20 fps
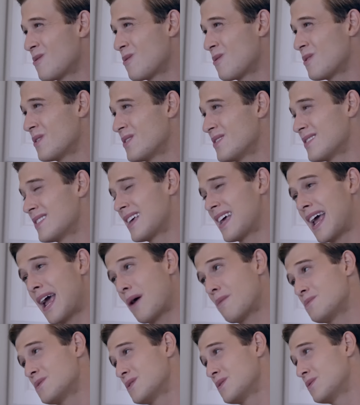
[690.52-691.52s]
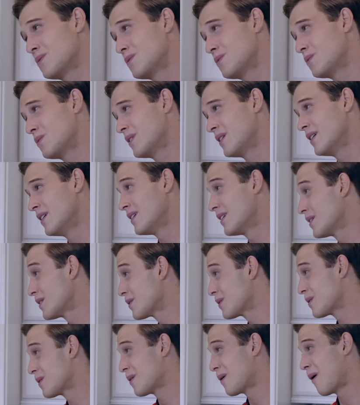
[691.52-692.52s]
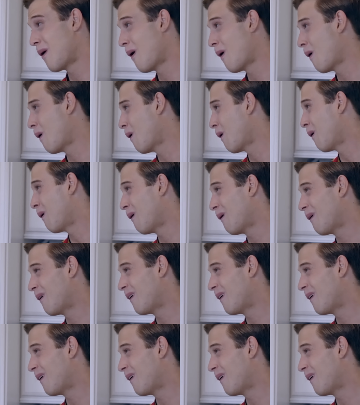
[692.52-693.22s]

Thank you. Well, we appreciate you so much. You brought so much to